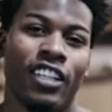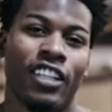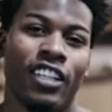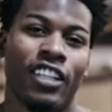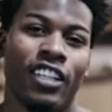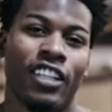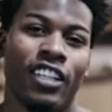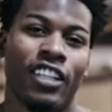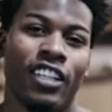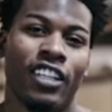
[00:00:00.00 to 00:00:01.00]

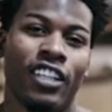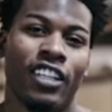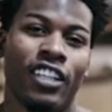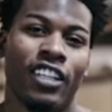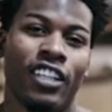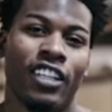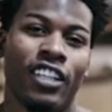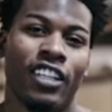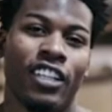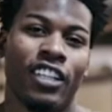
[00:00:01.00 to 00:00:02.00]

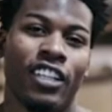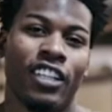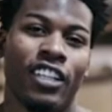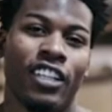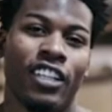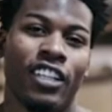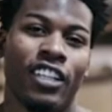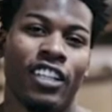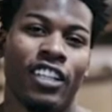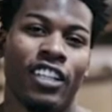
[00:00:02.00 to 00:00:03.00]

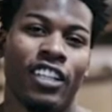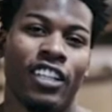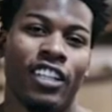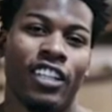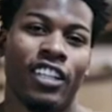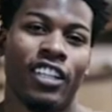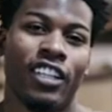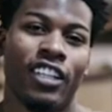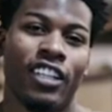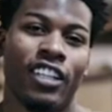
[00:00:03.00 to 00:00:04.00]

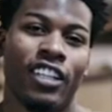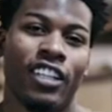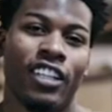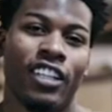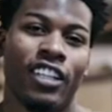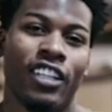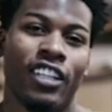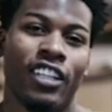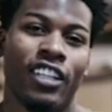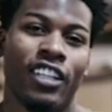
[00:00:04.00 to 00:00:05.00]

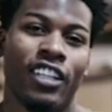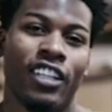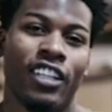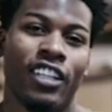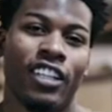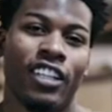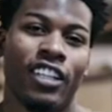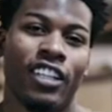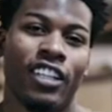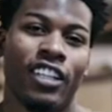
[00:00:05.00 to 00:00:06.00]

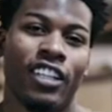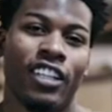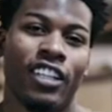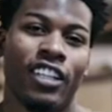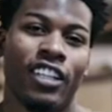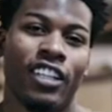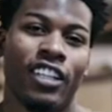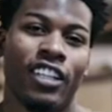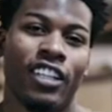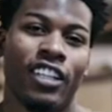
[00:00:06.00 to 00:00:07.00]

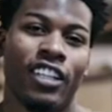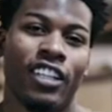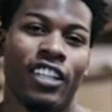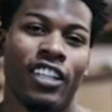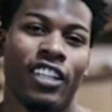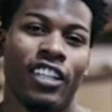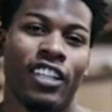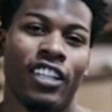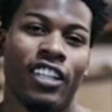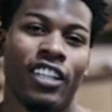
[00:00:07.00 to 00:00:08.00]
The person shown says nothing.